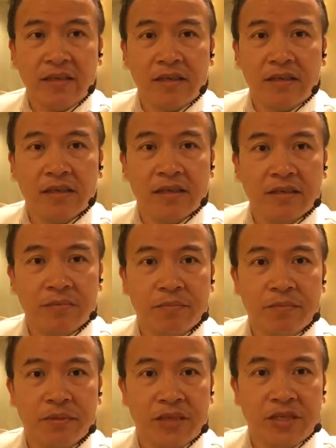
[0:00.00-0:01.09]
the
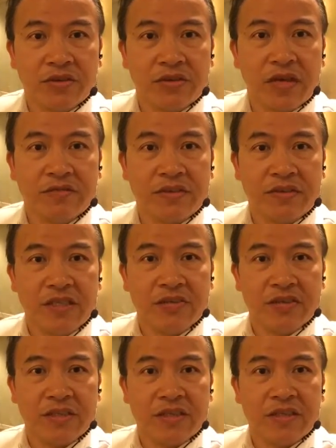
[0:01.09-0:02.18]
potential conflict of
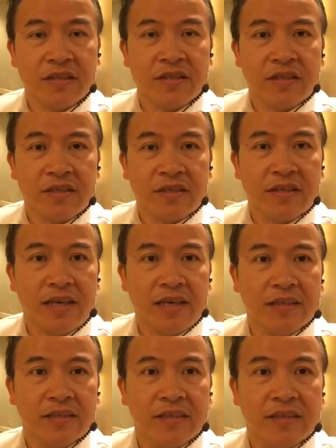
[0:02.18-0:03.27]
interest, then